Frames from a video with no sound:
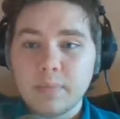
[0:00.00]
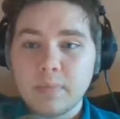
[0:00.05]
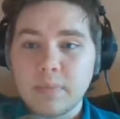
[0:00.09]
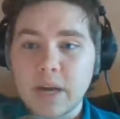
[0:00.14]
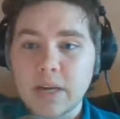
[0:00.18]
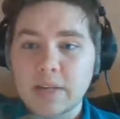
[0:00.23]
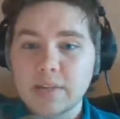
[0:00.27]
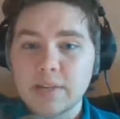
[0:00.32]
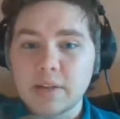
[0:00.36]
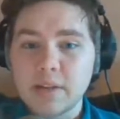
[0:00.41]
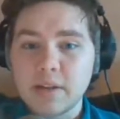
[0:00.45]

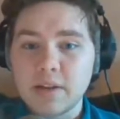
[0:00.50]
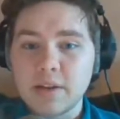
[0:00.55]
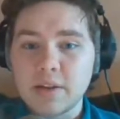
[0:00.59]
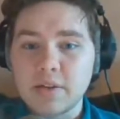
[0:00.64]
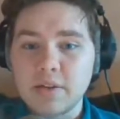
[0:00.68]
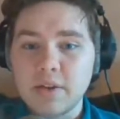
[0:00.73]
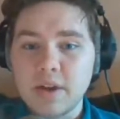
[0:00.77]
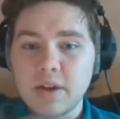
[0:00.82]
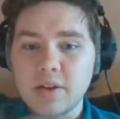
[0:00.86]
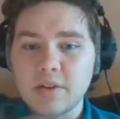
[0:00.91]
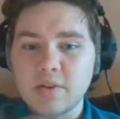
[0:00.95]
basically, you
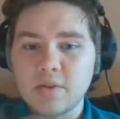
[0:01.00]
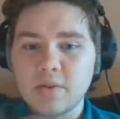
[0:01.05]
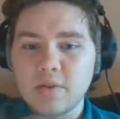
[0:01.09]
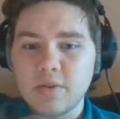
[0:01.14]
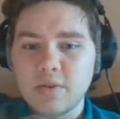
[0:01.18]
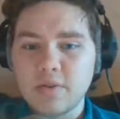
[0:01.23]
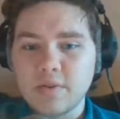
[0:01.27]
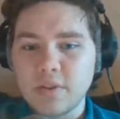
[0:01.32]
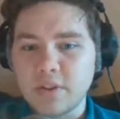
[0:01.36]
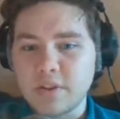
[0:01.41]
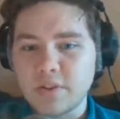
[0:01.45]
could ignore
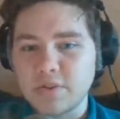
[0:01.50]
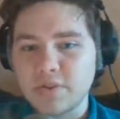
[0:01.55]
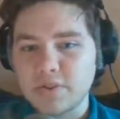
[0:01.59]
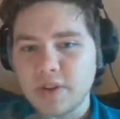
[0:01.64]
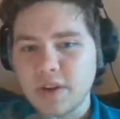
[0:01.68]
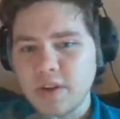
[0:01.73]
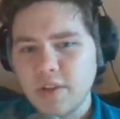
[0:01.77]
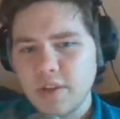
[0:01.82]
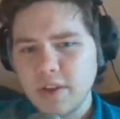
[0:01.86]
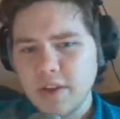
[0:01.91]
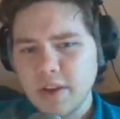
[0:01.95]
the villagers.
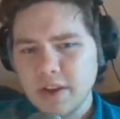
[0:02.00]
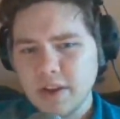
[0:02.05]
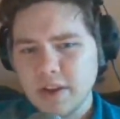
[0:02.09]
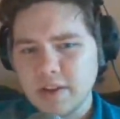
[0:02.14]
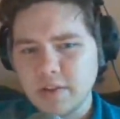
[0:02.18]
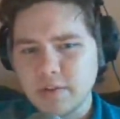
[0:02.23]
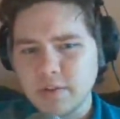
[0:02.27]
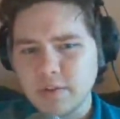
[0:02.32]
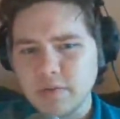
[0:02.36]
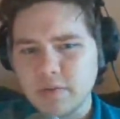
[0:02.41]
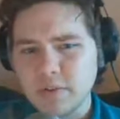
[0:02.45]
I think I
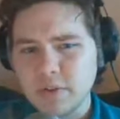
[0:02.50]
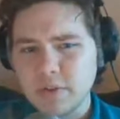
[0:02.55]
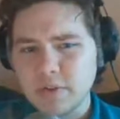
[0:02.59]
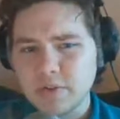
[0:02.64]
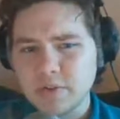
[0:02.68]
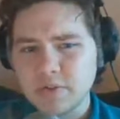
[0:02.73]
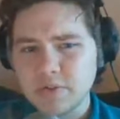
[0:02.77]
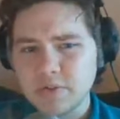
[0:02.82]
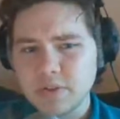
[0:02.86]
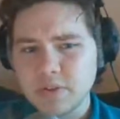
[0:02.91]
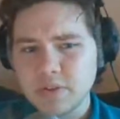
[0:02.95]
killed the
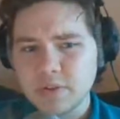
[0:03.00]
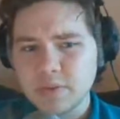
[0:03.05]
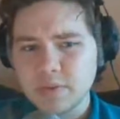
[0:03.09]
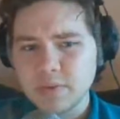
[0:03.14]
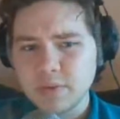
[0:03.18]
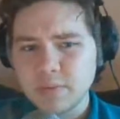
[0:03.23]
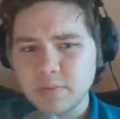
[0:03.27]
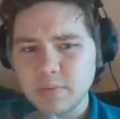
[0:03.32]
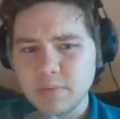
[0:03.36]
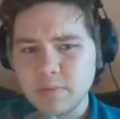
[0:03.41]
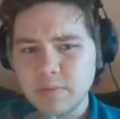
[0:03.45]
villagers in this
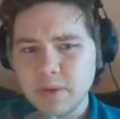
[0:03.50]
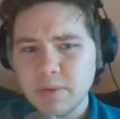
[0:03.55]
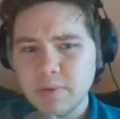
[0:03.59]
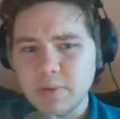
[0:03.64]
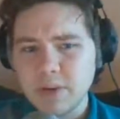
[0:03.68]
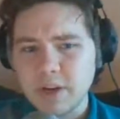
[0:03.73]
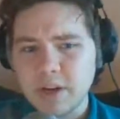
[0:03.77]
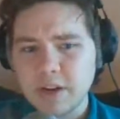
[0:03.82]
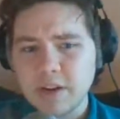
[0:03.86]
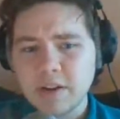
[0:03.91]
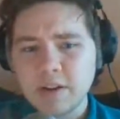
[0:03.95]
one, but maybe
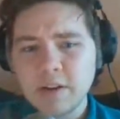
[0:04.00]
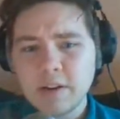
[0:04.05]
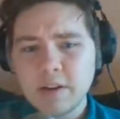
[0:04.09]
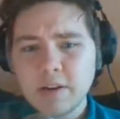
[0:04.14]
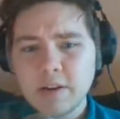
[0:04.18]
not.